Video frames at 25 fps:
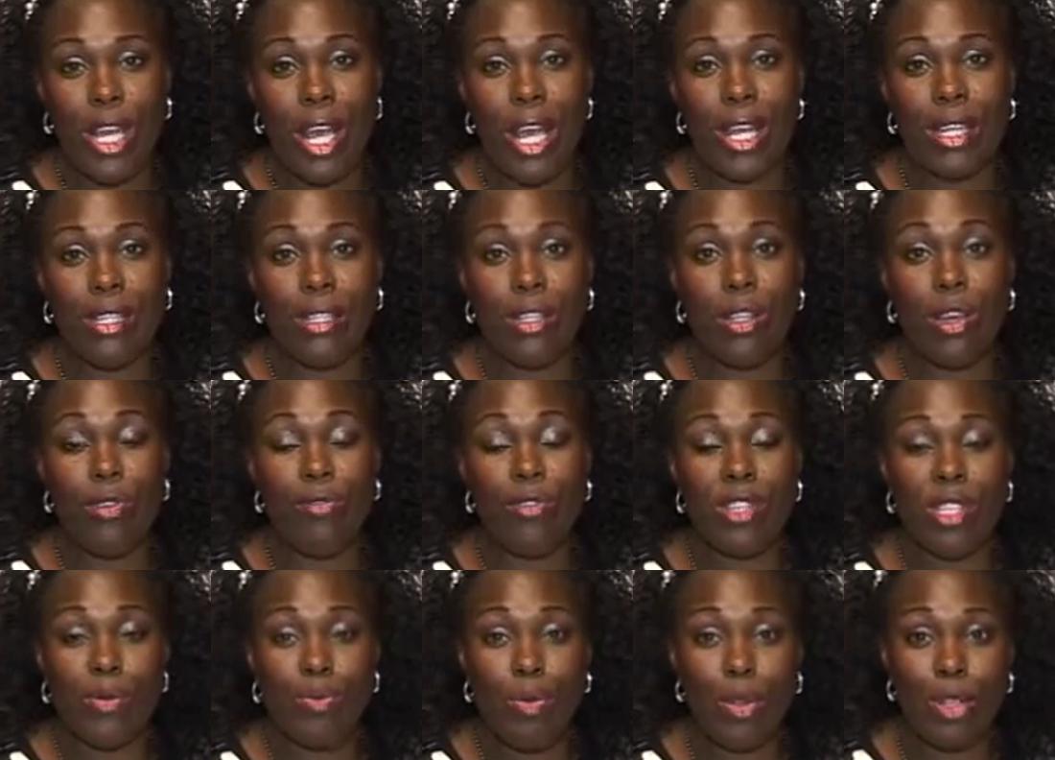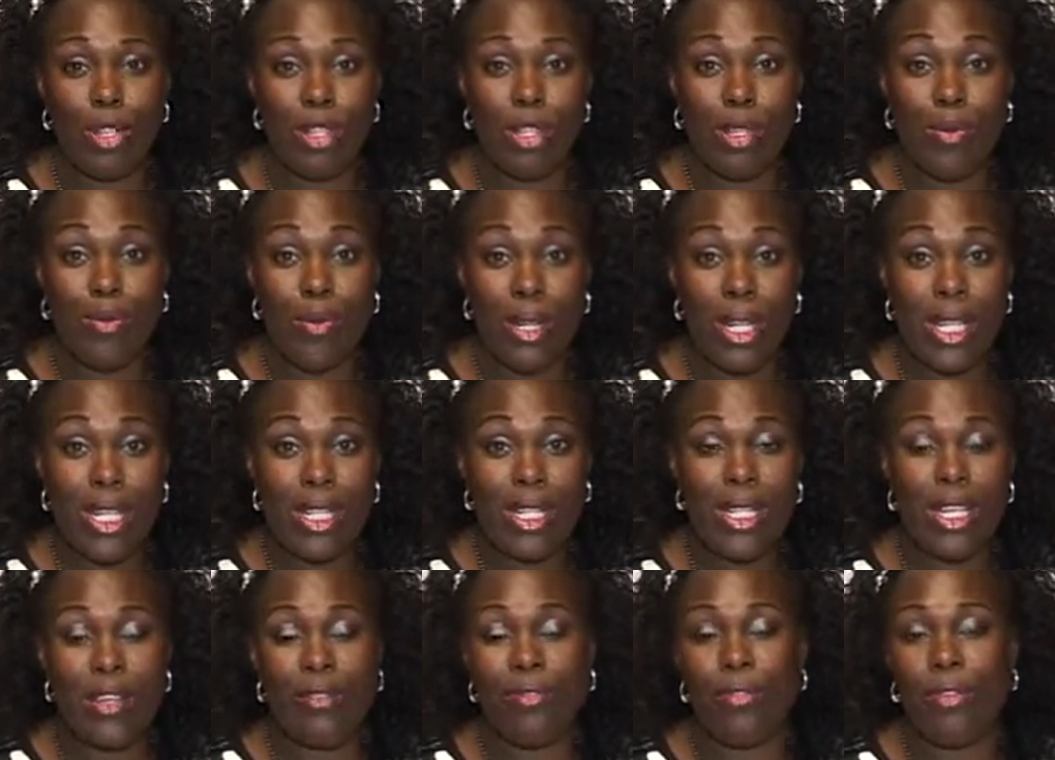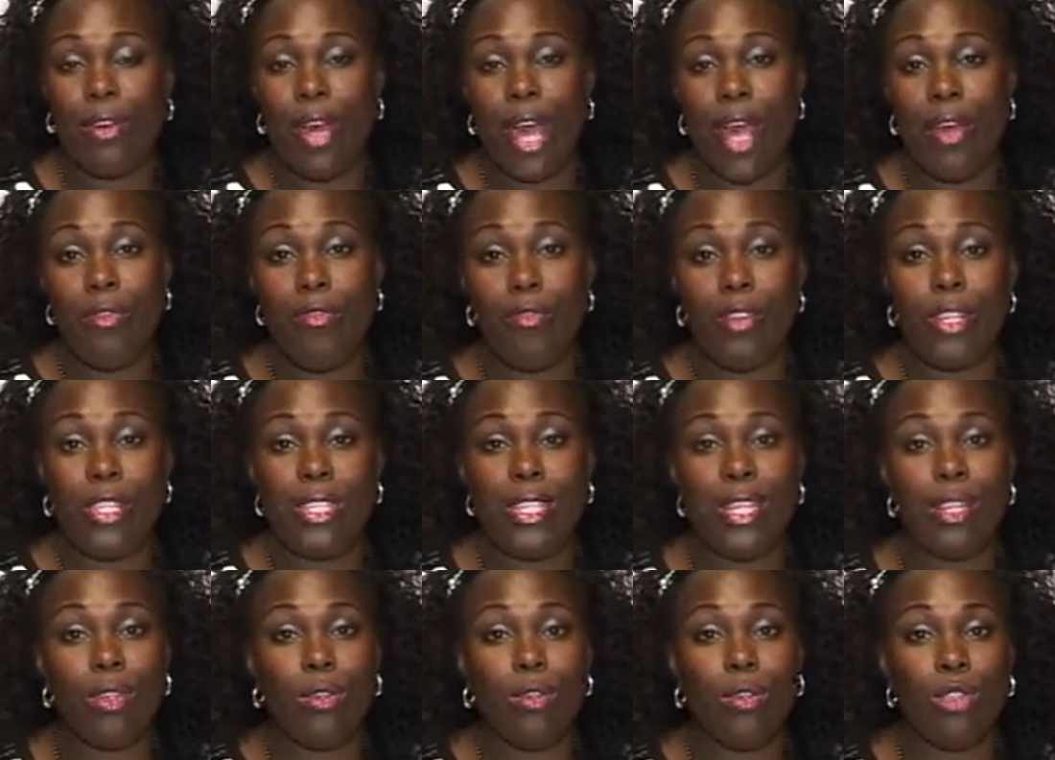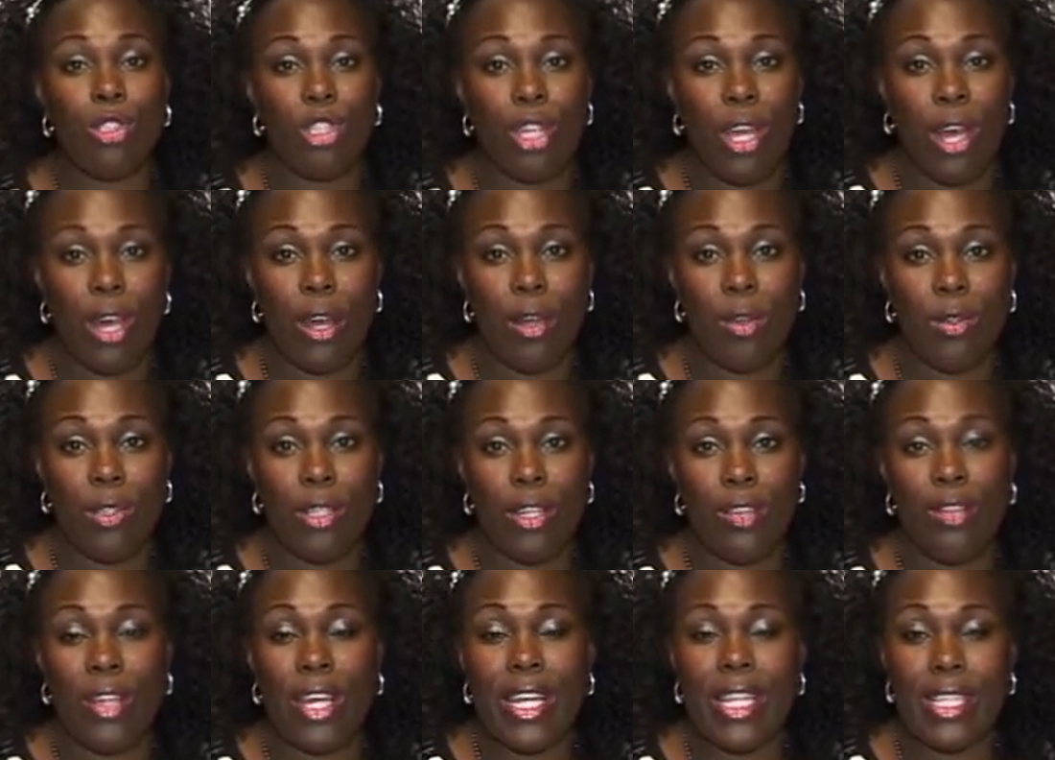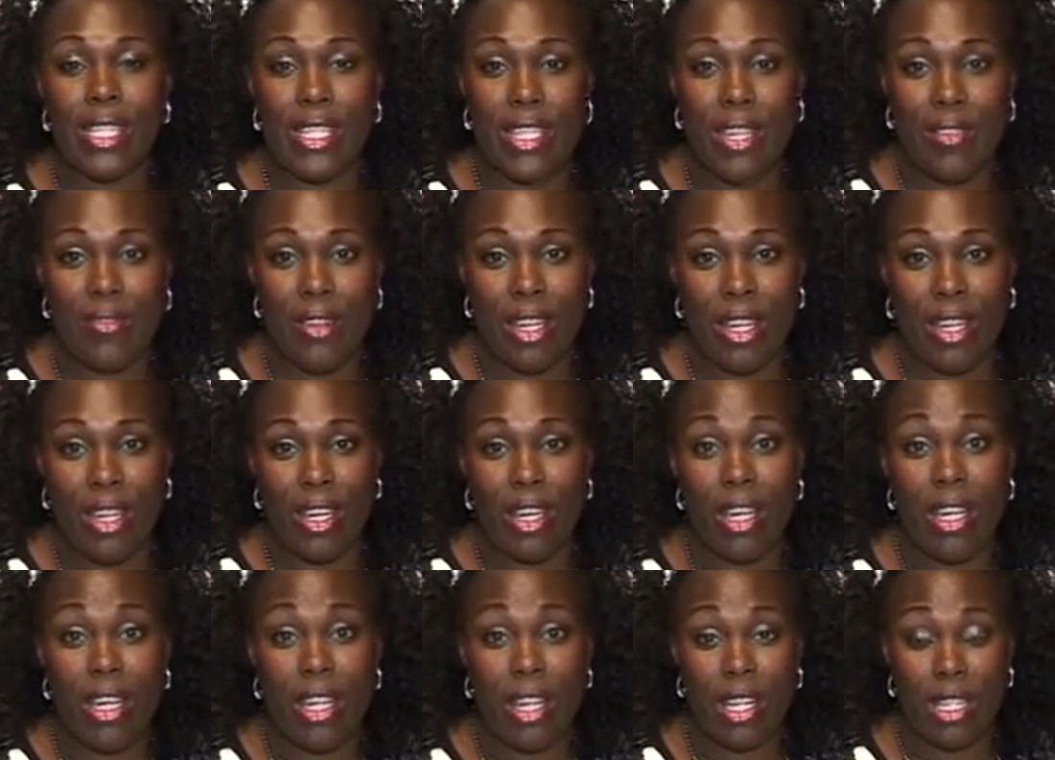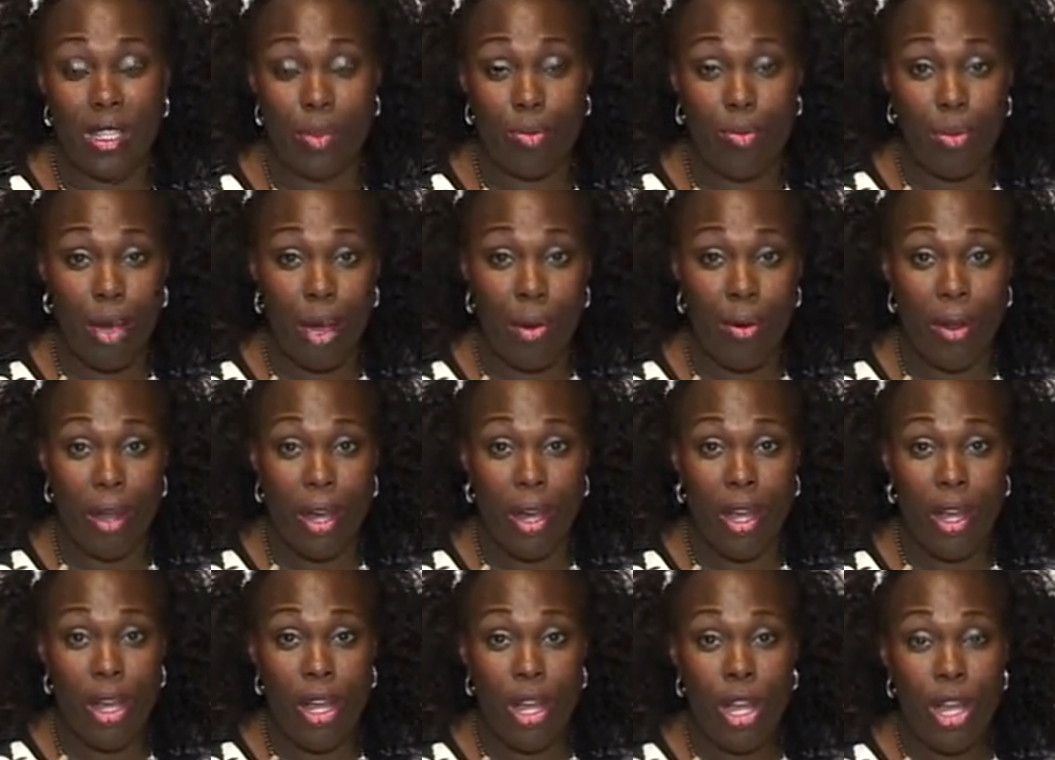has a responsibility for every single child that is living in its borough.